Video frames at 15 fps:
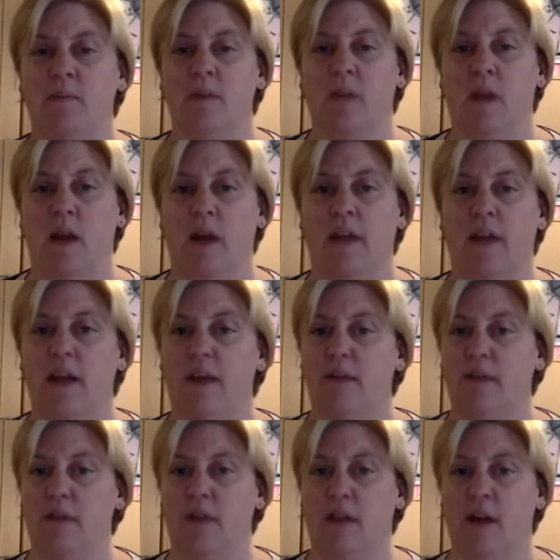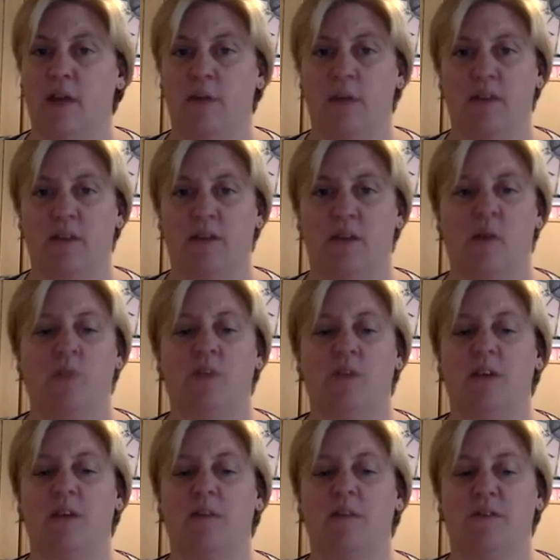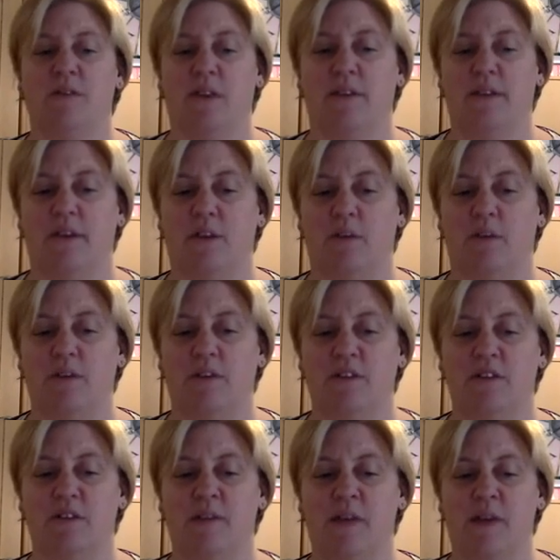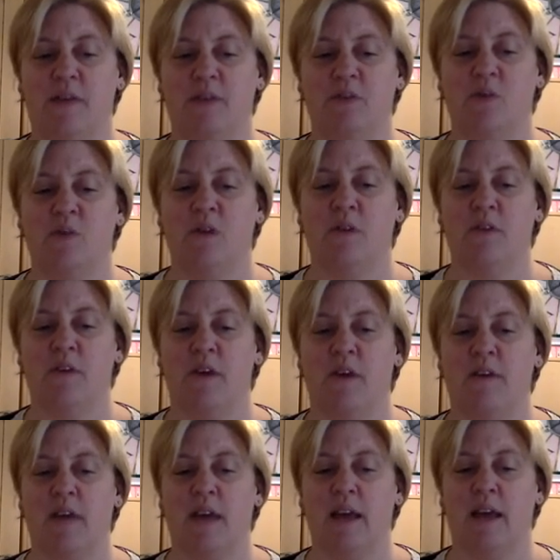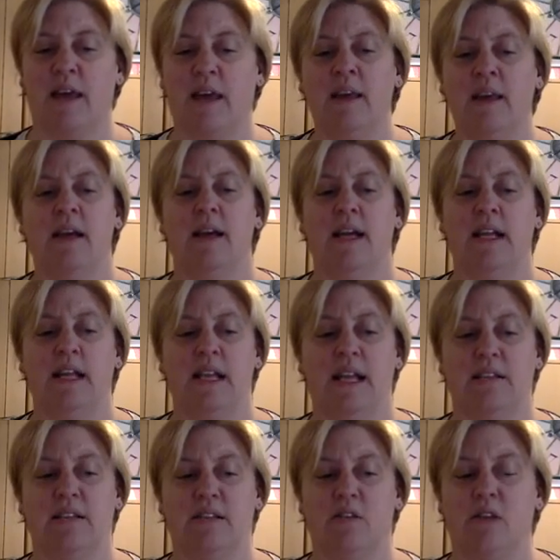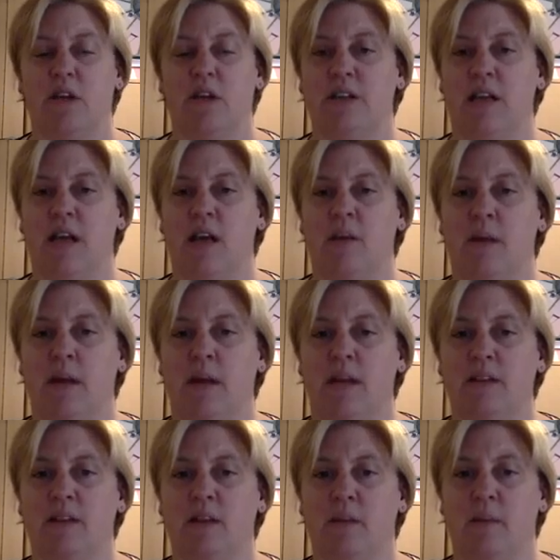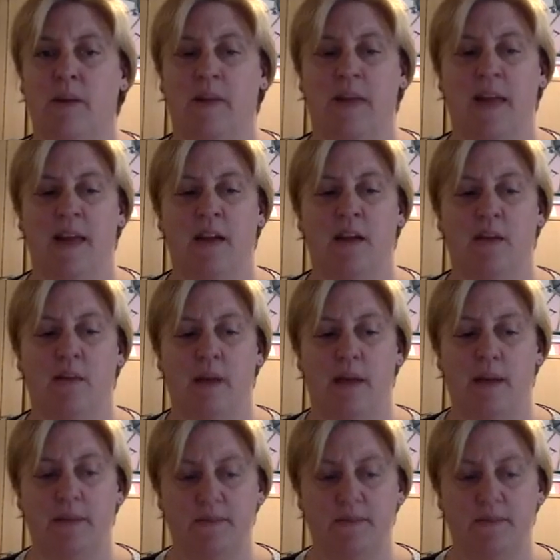And then after that, because that won't take me to 5 kilometres, to be able to run 5k in less than 38 minutes by the end of May.